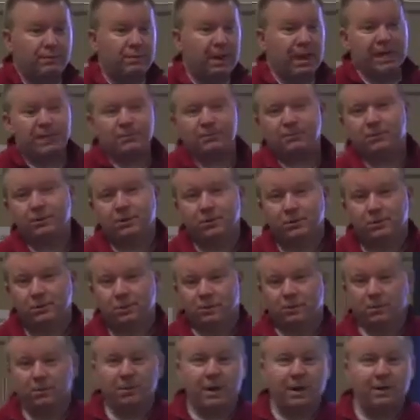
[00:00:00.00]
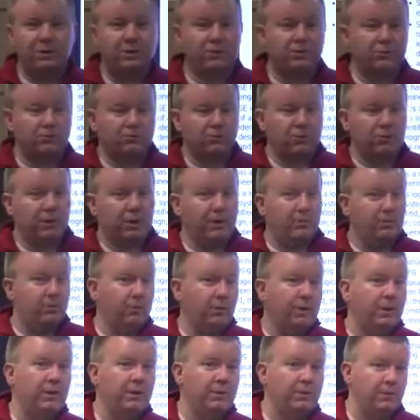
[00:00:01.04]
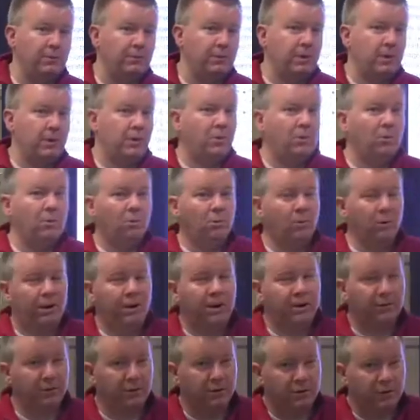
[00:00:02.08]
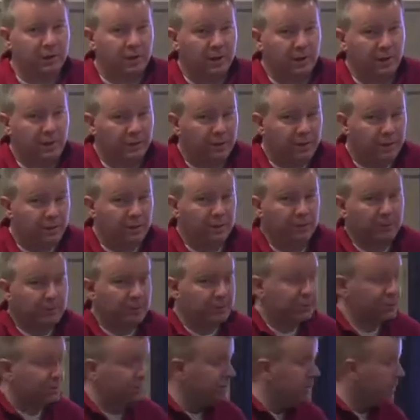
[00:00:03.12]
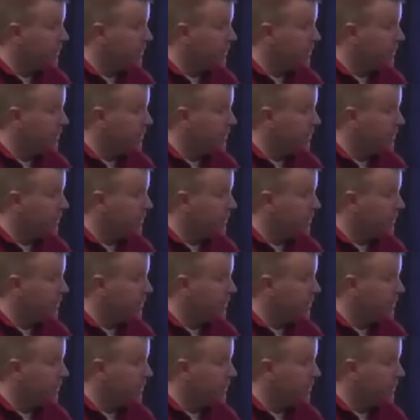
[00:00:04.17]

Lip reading: mass produce it. We might just create one of them, whatever. Then we produce